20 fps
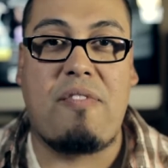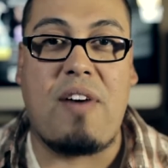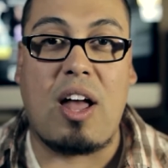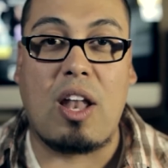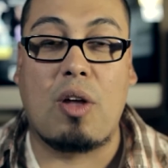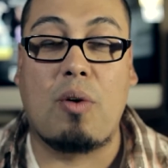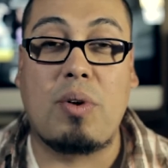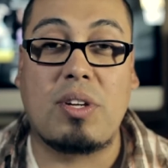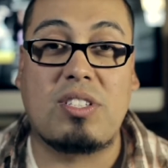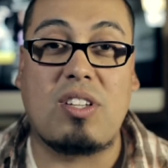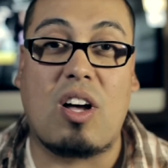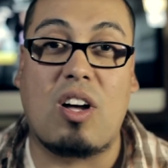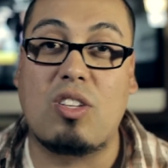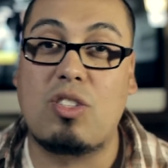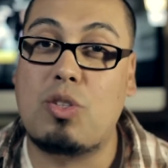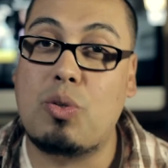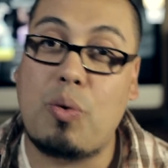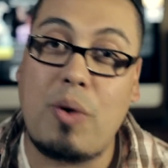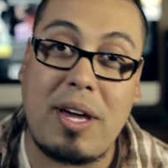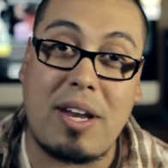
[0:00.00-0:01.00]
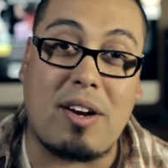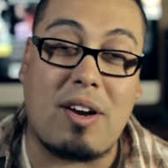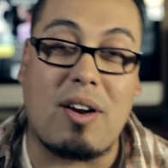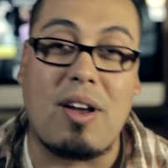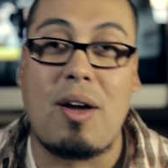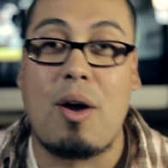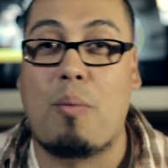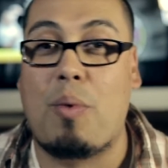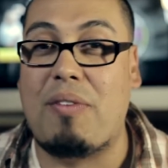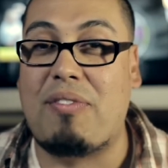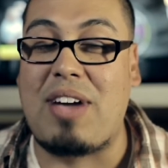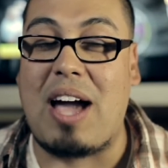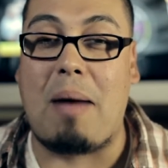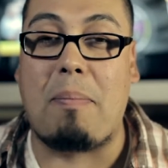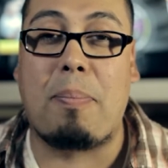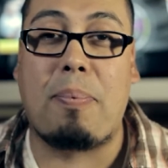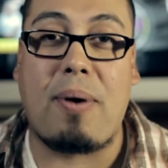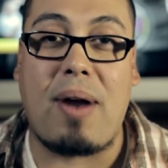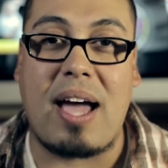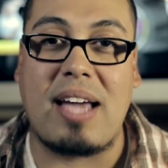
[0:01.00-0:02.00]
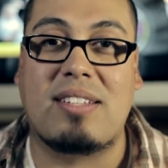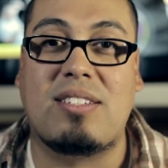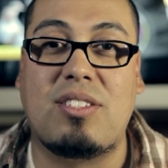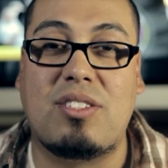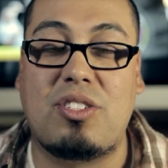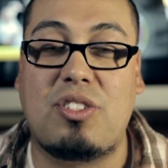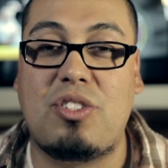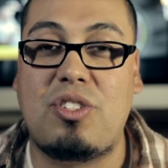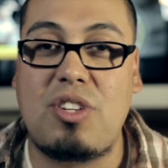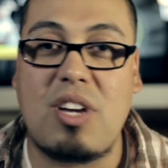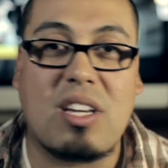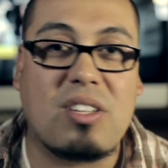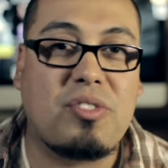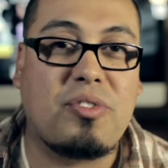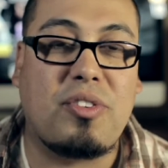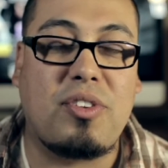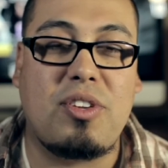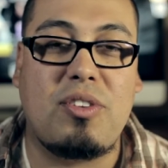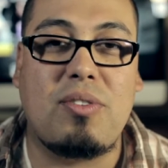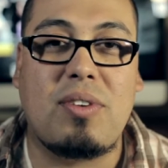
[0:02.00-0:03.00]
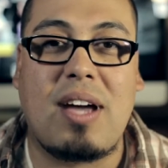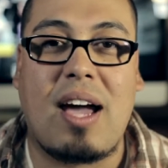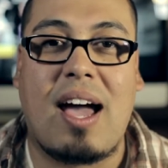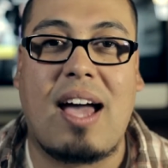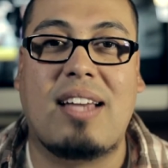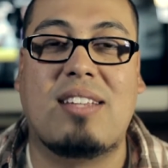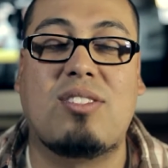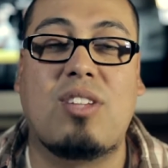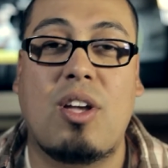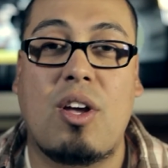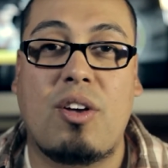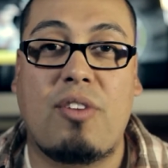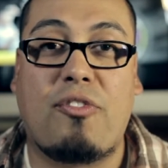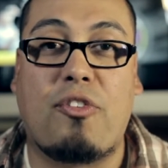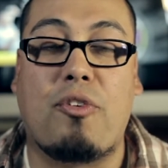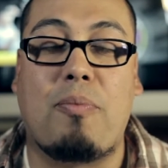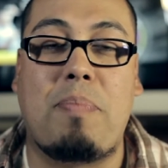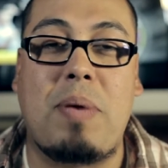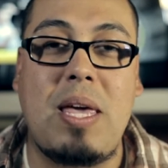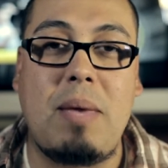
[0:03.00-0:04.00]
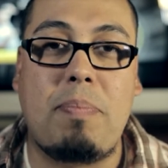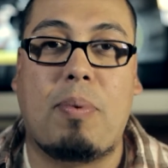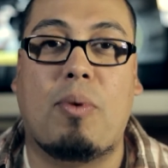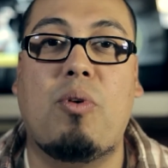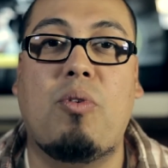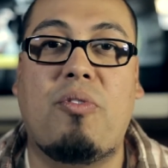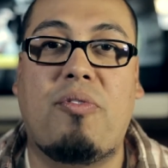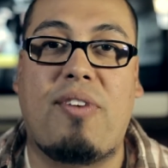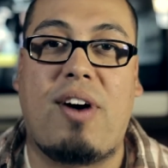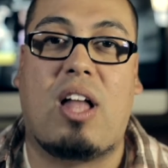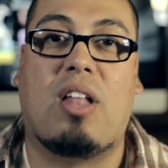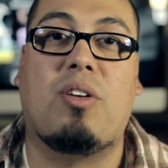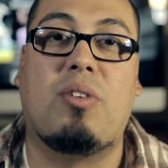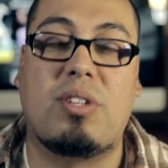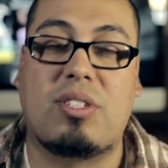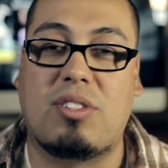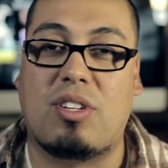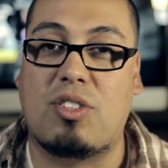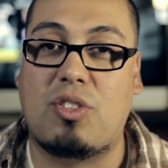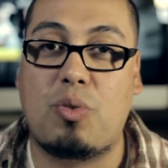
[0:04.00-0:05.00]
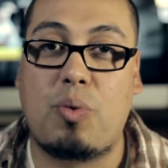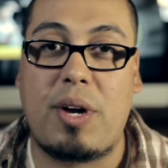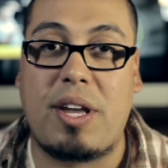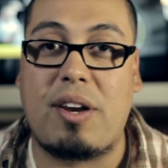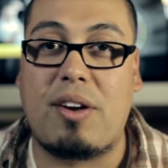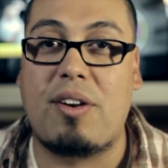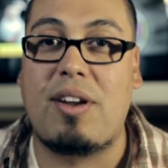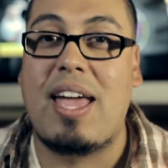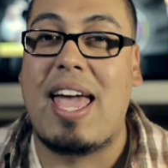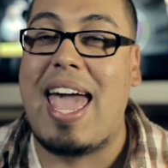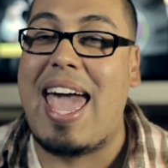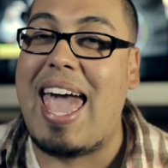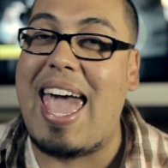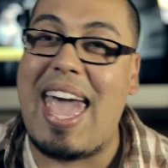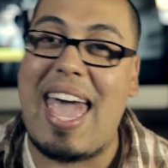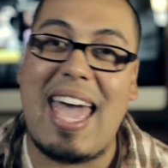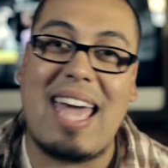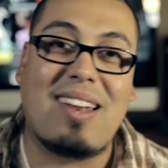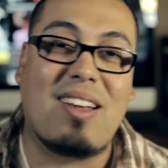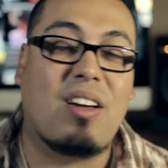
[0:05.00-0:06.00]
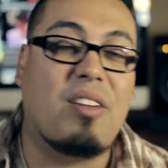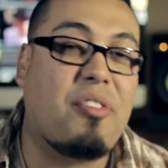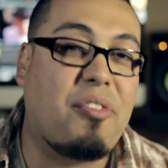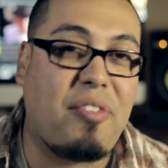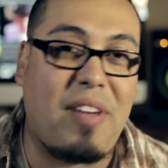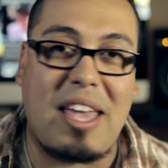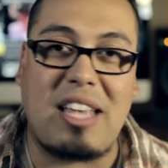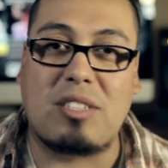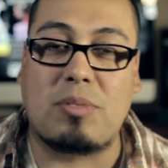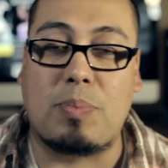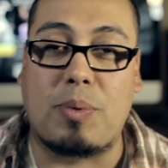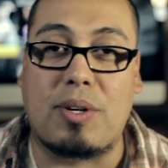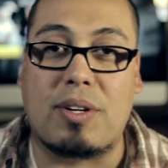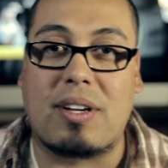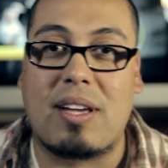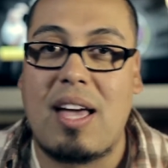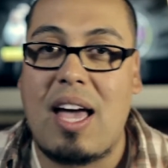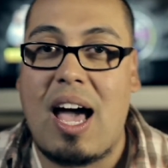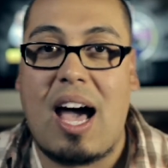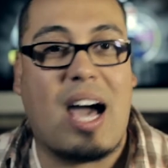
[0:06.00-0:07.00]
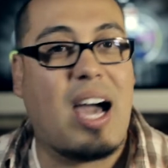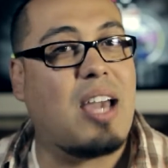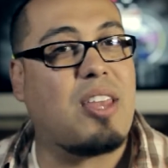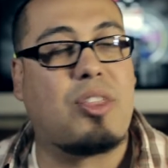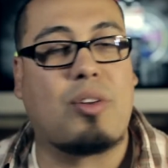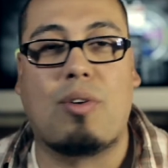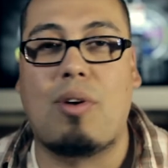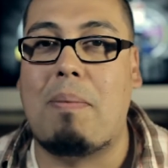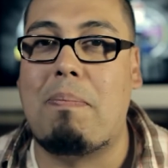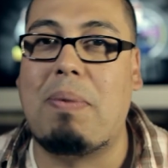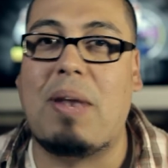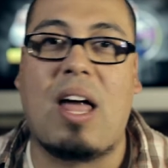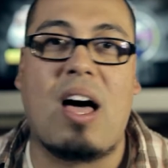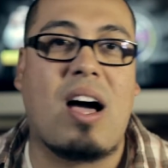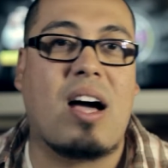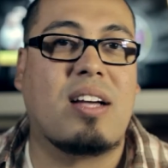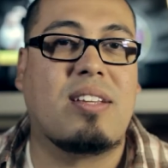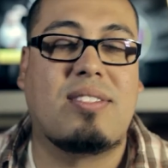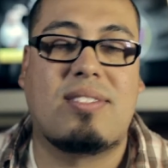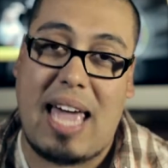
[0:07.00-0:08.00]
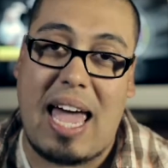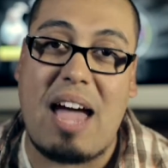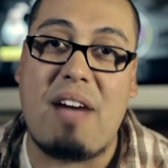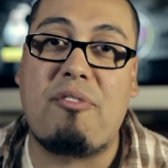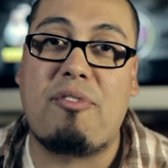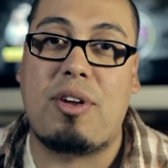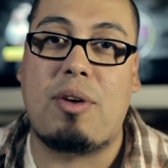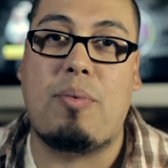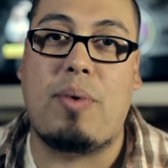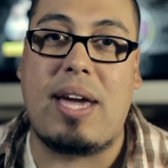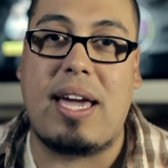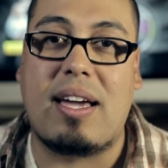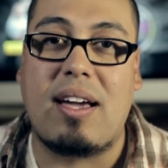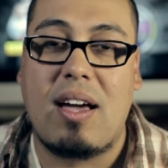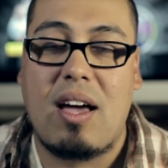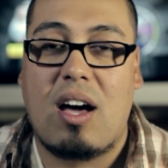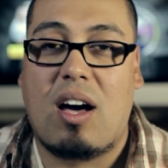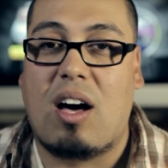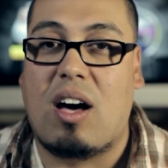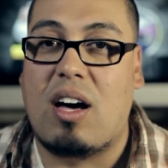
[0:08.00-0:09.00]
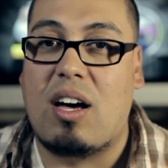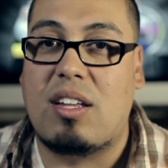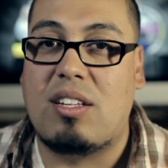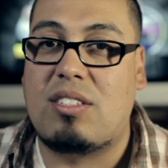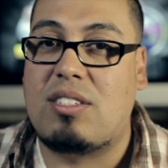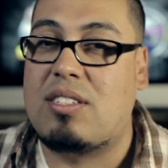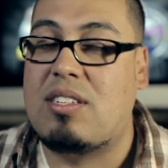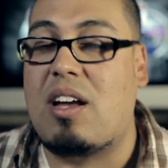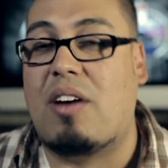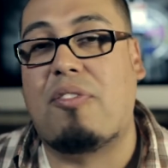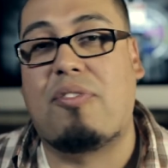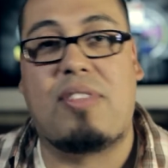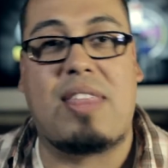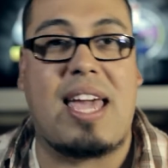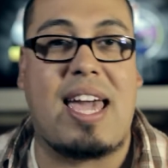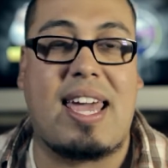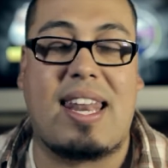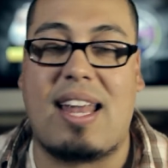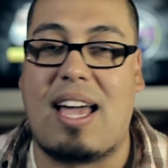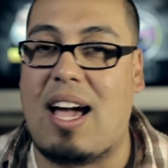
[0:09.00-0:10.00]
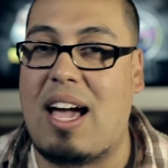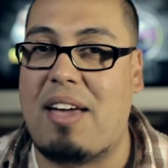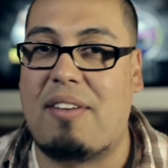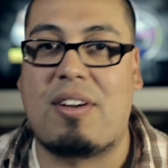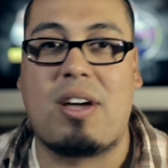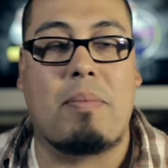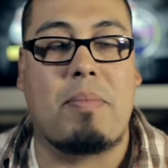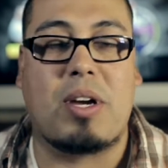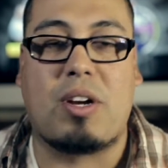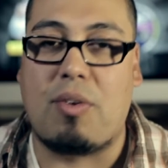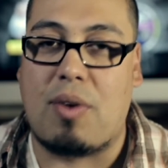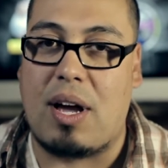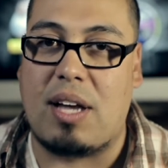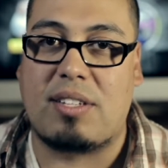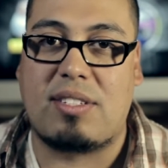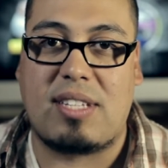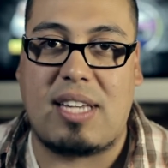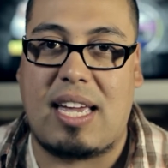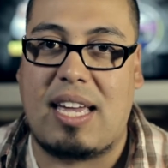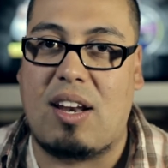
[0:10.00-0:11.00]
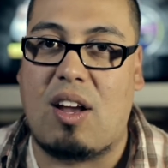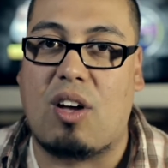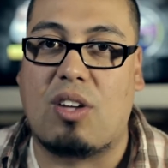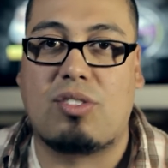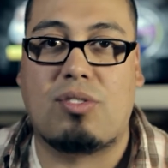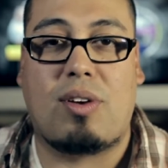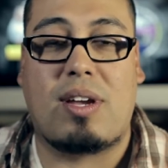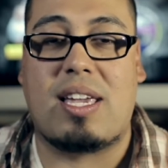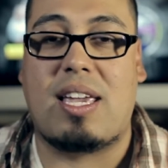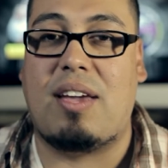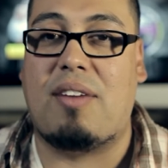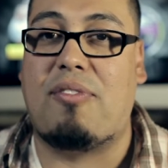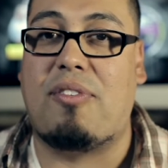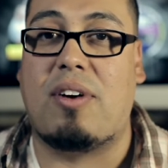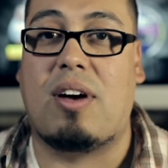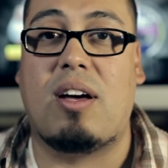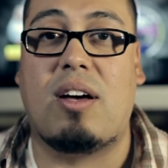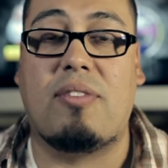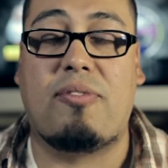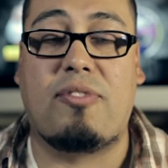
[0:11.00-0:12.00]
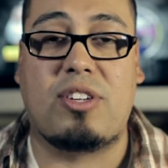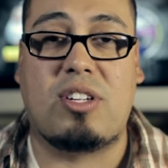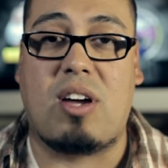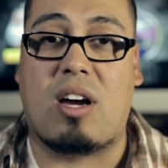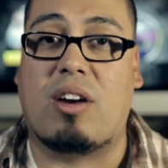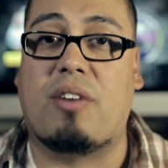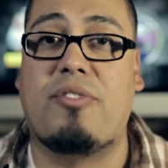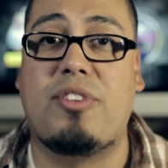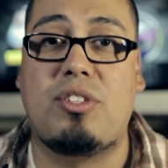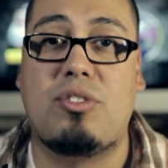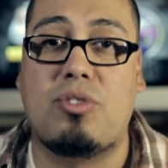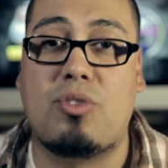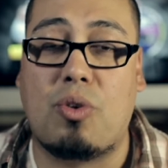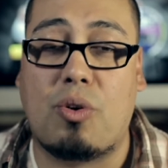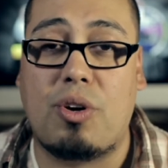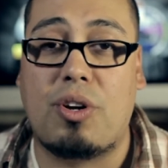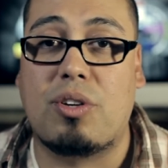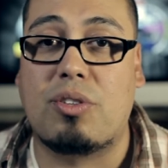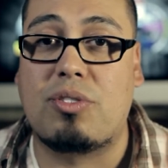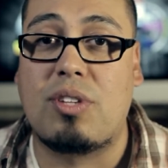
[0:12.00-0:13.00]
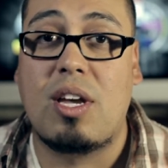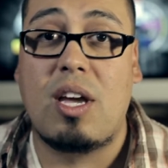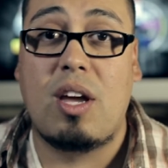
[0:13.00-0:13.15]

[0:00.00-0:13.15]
Follow us on Twitter. We've got prizes just for you guys, for people who follow us on Twitter and on Facebook. I throw up blogs every week on stuff that I come across and also I give uh, photography tutorials